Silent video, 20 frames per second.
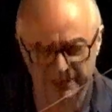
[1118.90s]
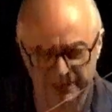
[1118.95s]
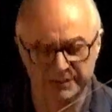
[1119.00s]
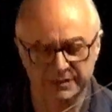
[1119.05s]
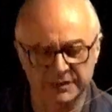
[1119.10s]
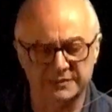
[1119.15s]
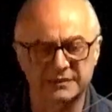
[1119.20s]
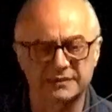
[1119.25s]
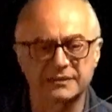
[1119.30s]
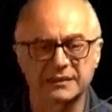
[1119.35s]

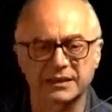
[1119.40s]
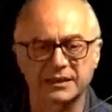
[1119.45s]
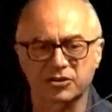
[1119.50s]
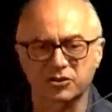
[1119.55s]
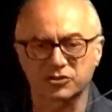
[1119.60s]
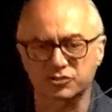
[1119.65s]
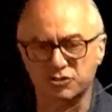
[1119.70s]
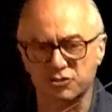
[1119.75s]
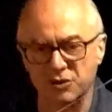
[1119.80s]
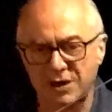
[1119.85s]
This is the
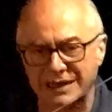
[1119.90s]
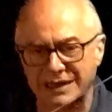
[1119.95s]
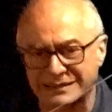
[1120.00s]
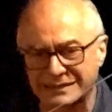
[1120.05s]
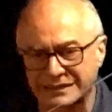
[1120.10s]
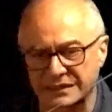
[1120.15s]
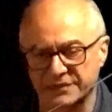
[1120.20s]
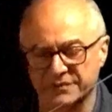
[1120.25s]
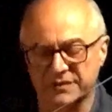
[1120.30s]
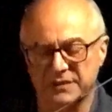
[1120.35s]

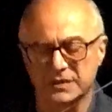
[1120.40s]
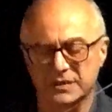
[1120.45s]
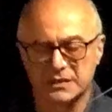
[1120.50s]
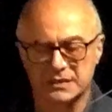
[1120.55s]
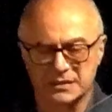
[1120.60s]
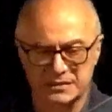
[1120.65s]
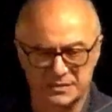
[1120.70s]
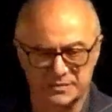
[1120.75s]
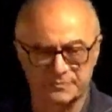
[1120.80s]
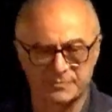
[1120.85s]
contractive
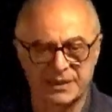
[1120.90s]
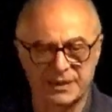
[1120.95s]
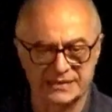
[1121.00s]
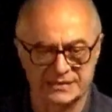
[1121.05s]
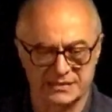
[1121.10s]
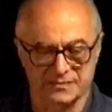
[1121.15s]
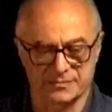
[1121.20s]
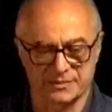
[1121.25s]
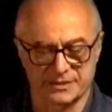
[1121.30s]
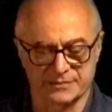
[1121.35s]

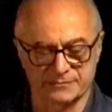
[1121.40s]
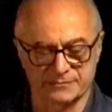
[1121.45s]
specimen.